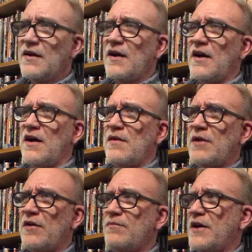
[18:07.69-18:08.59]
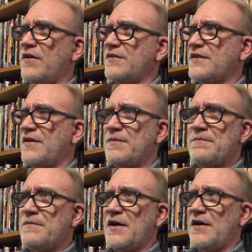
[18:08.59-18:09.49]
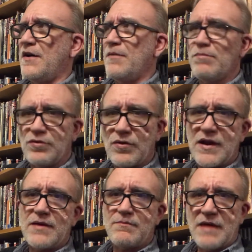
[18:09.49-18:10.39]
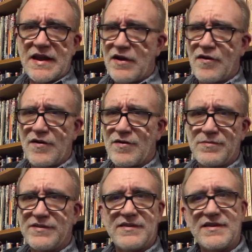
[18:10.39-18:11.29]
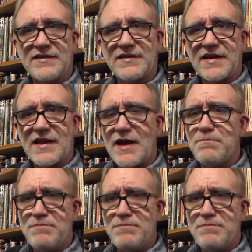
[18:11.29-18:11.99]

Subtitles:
about employing men at arms and things like that,